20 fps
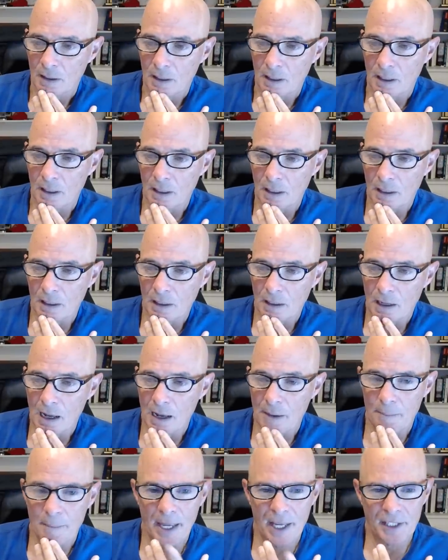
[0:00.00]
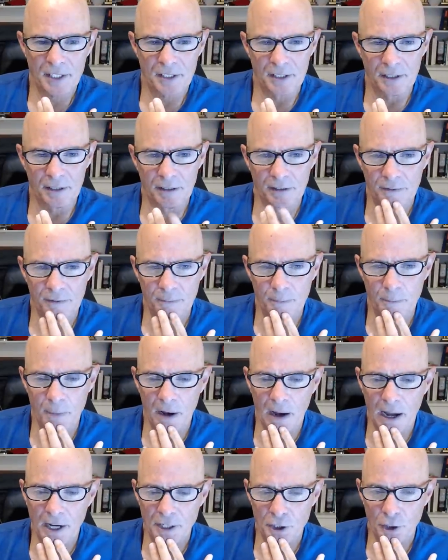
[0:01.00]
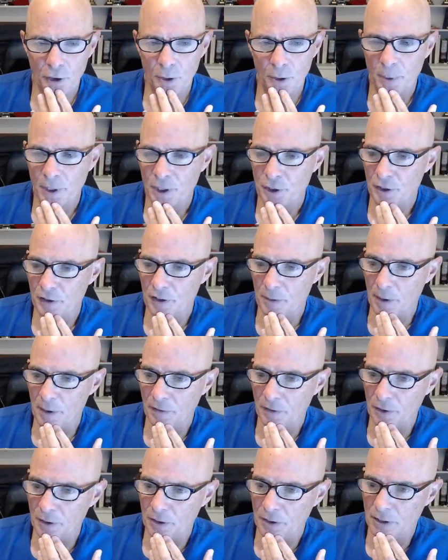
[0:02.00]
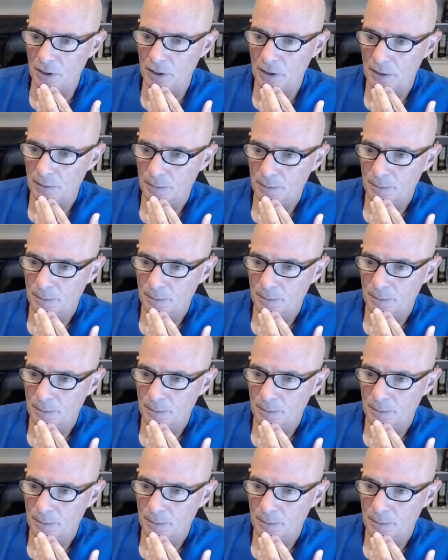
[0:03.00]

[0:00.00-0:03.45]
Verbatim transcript: Uh, hot mess. The I showed a picture of the muffler earlier.